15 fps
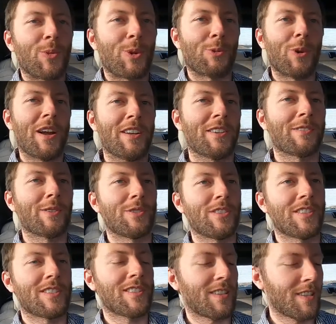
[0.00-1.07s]
we're Winding Road,
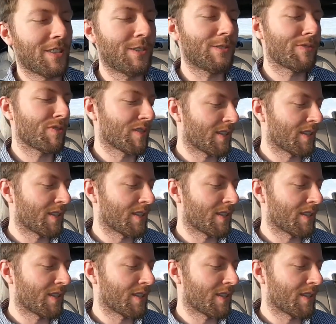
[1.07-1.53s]
you silly goof.